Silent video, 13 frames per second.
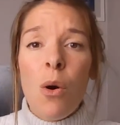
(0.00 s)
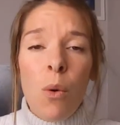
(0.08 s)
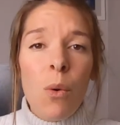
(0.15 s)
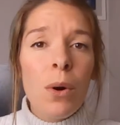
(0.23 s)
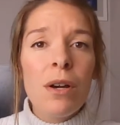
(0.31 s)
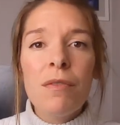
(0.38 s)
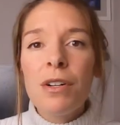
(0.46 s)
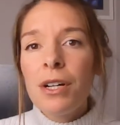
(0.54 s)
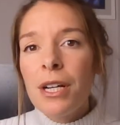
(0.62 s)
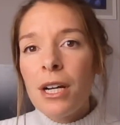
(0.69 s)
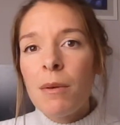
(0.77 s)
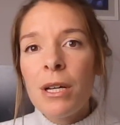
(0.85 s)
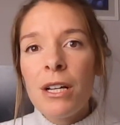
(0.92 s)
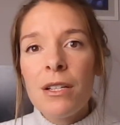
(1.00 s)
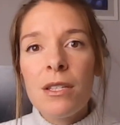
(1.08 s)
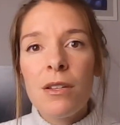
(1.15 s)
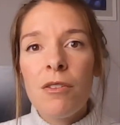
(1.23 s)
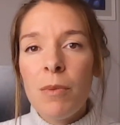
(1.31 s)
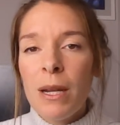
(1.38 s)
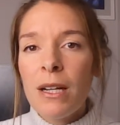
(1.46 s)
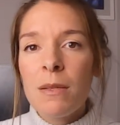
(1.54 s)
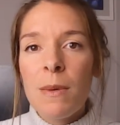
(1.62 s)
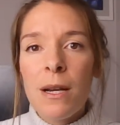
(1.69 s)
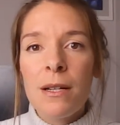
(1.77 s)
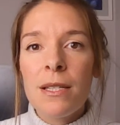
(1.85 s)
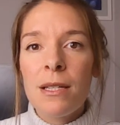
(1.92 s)
or if you're here because you've been
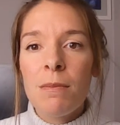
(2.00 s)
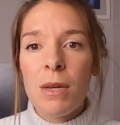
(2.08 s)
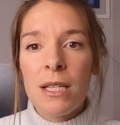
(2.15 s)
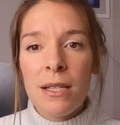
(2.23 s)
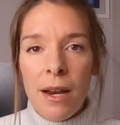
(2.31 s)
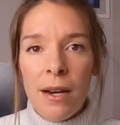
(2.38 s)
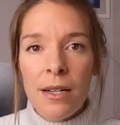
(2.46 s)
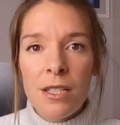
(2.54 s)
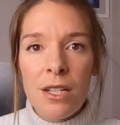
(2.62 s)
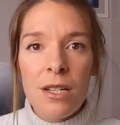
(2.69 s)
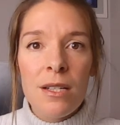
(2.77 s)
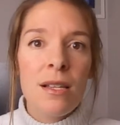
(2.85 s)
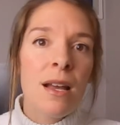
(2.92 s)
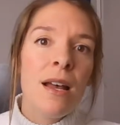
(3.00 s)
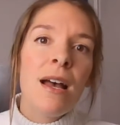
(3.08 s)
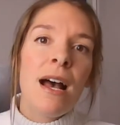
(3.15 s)
experiencing miscarriages,